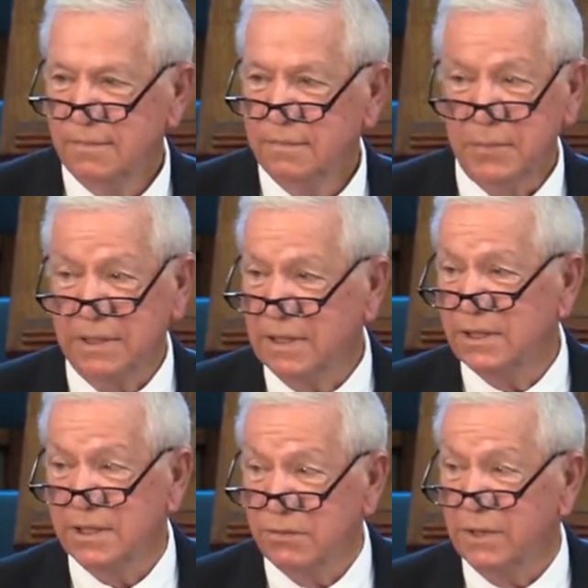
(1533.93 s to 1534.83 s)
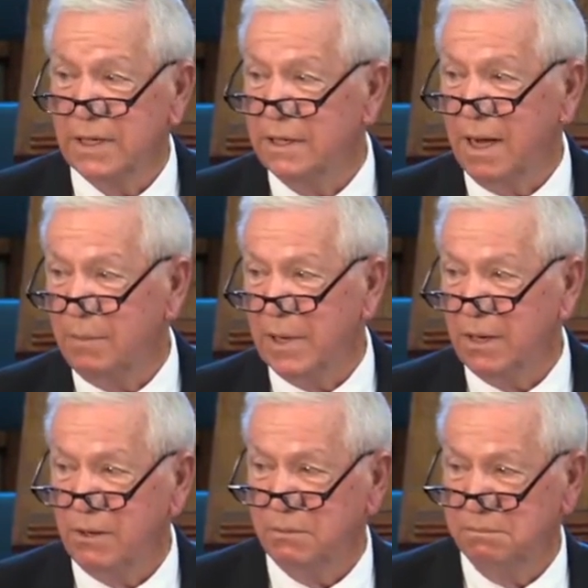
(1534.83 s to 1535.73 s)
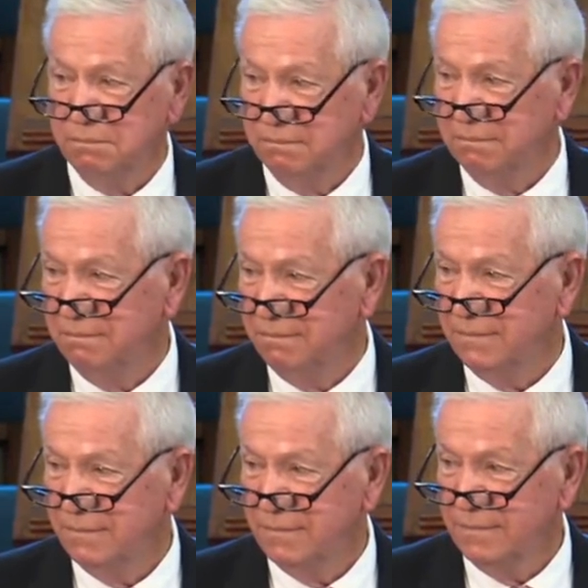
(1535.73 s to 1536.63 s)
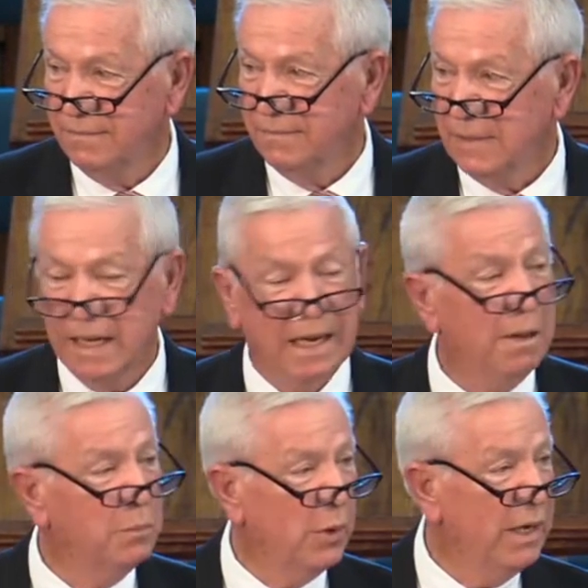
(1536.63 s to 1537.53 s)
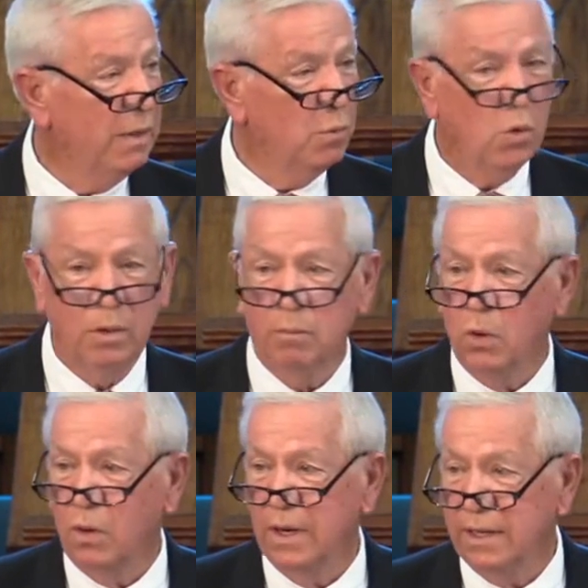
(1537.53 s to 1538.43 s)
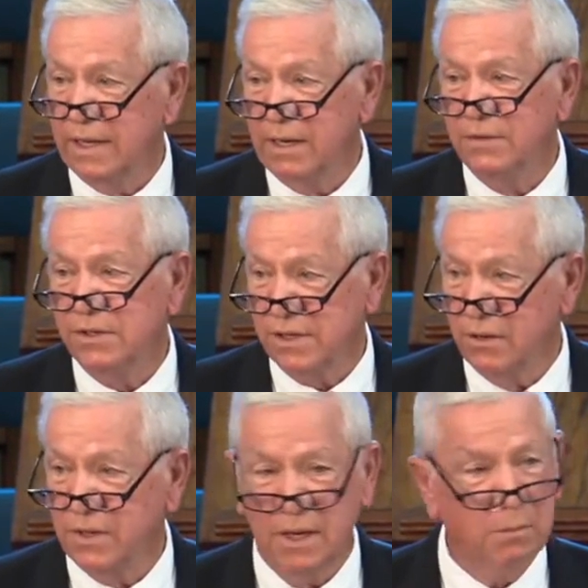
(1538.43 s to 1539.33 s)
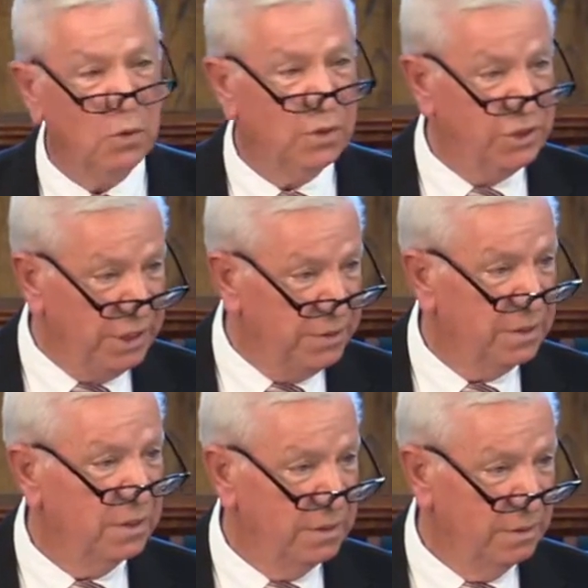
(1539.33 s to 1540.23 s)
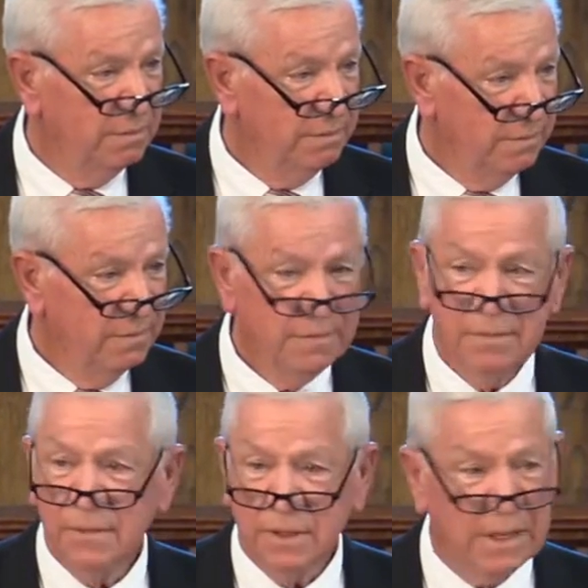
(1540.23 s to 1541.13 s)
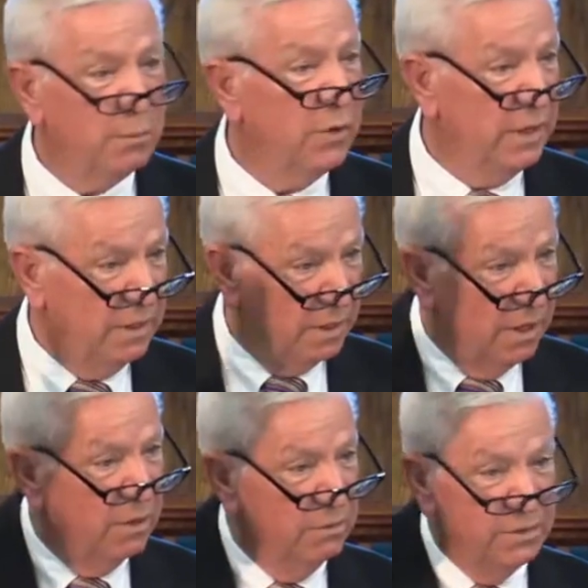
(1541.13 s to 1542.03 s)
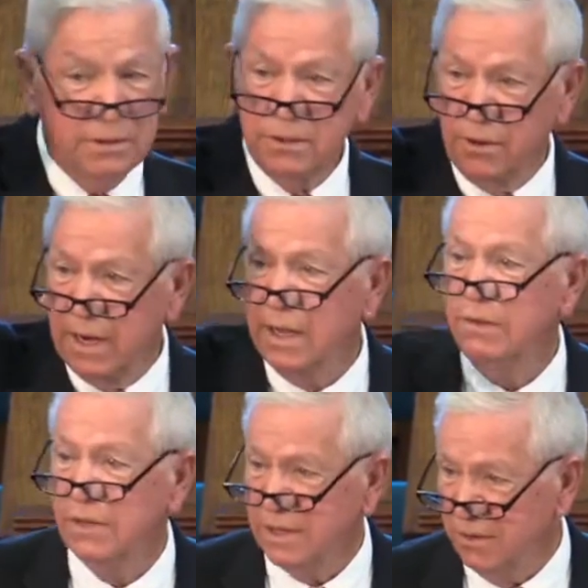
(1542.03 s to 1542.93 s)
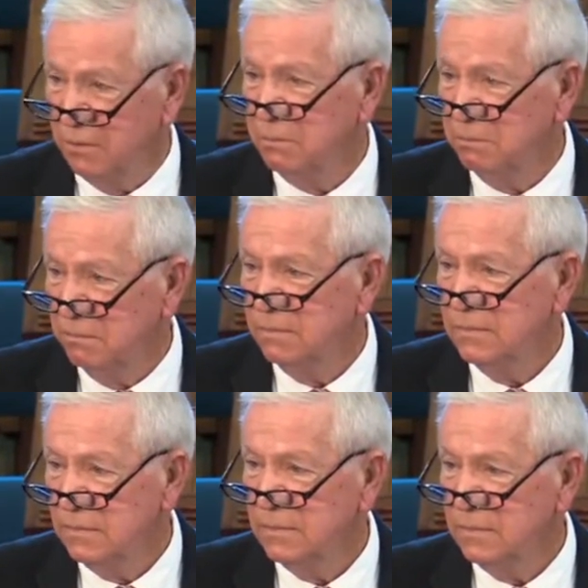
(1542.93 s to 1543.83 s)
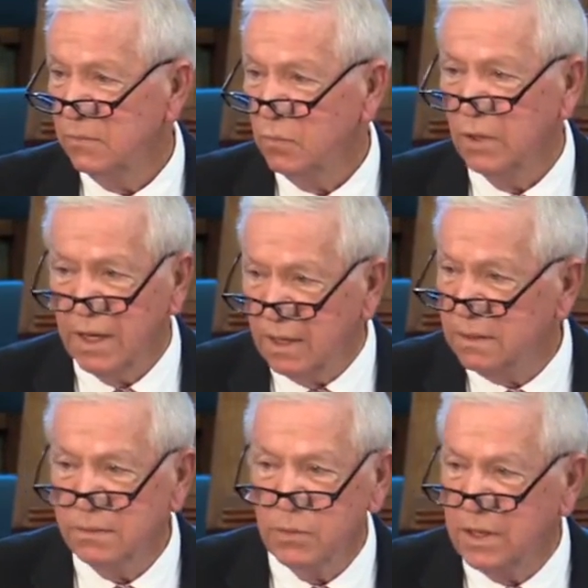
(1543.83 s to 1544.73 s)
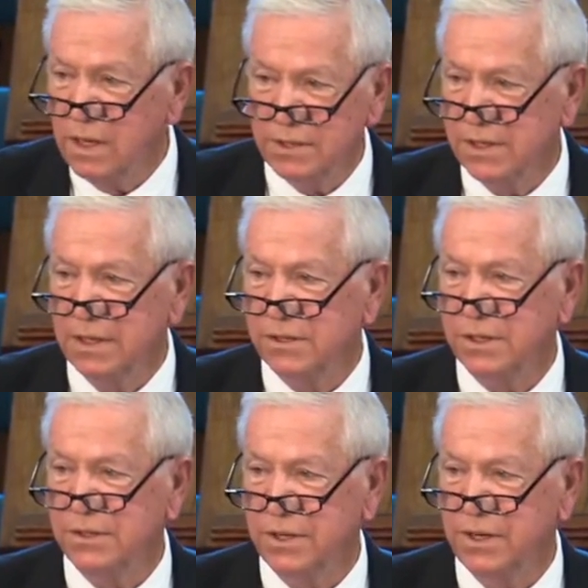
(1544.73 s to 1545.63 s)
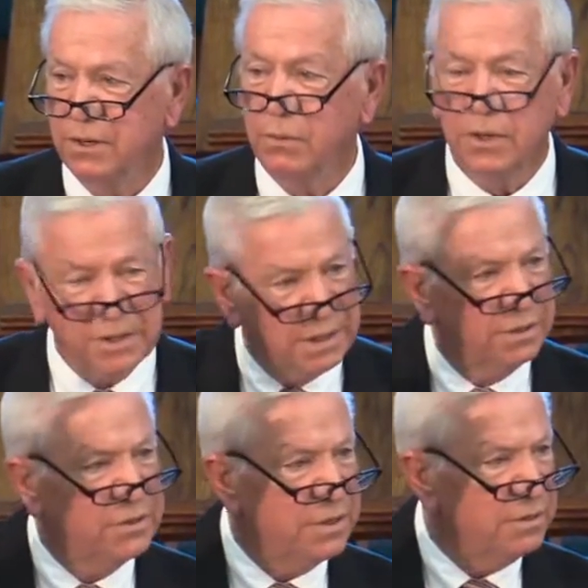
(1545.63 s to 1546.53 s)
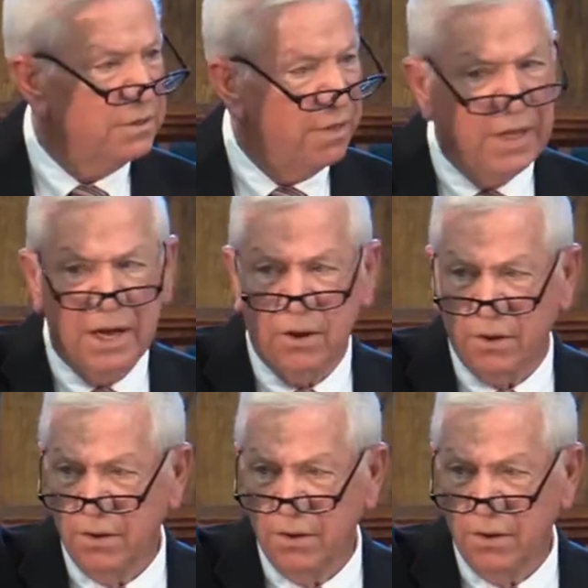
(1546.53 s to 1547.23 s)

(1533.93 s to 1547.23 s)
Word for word: But this is really not my home. And I'm praying more and more, even so, come Lord Jesus, because I'm ready to go to our heavenly home. We're not, we're not citizens here, we're citizens there.